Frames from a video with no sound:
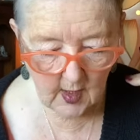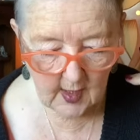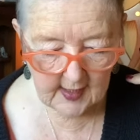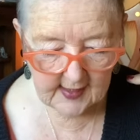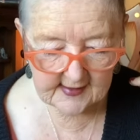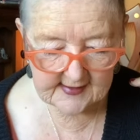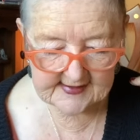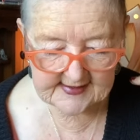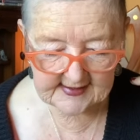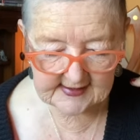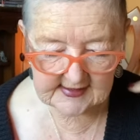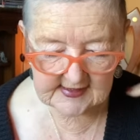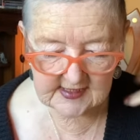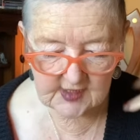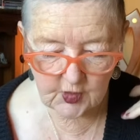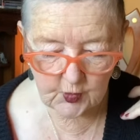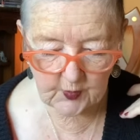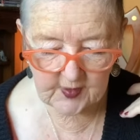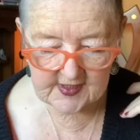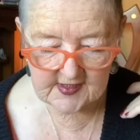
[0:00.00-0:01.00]
In
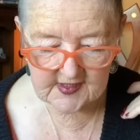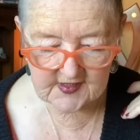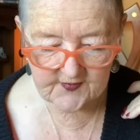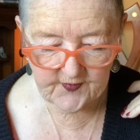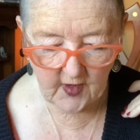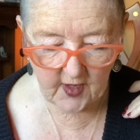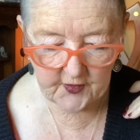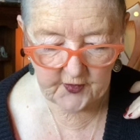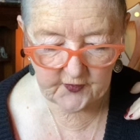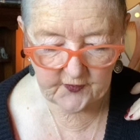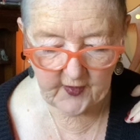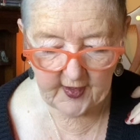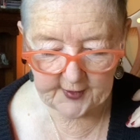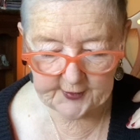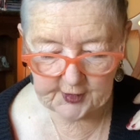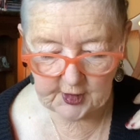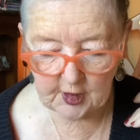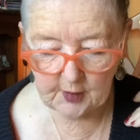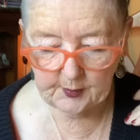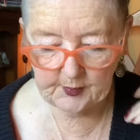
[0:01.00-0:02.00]
63, his father
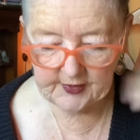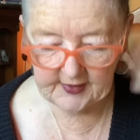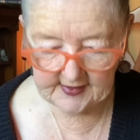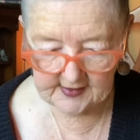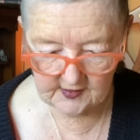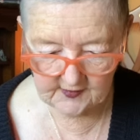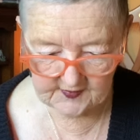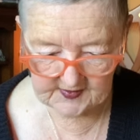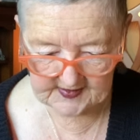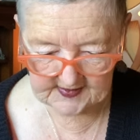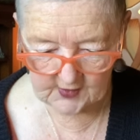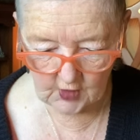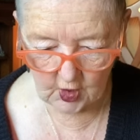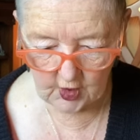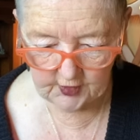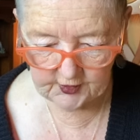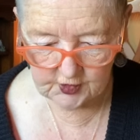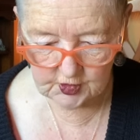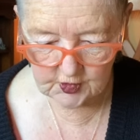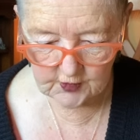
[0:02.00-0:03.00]
filed a complaint of
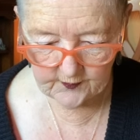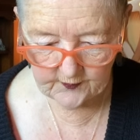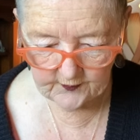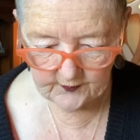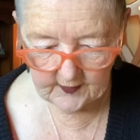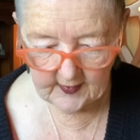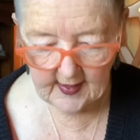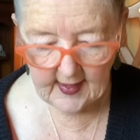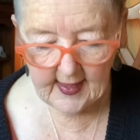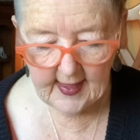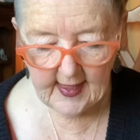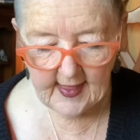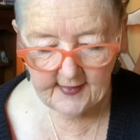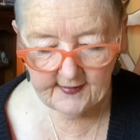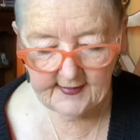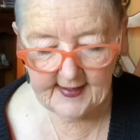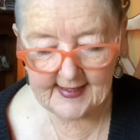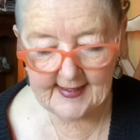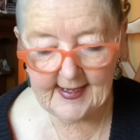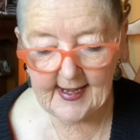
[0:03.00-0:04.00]
assault.
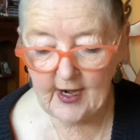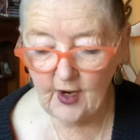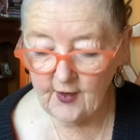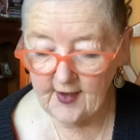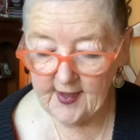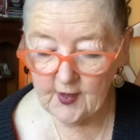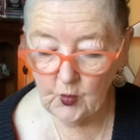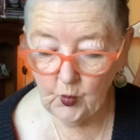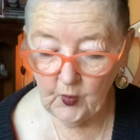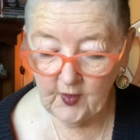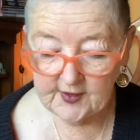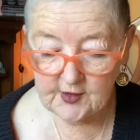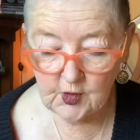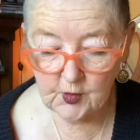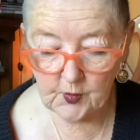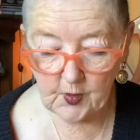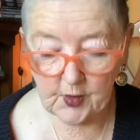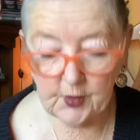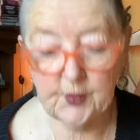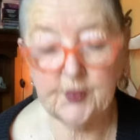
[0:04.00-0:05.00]
They now had a
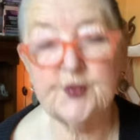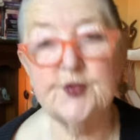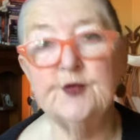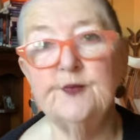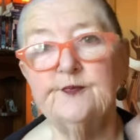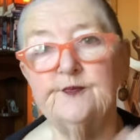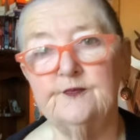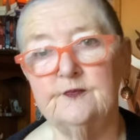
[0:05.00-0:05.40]
1-year-old.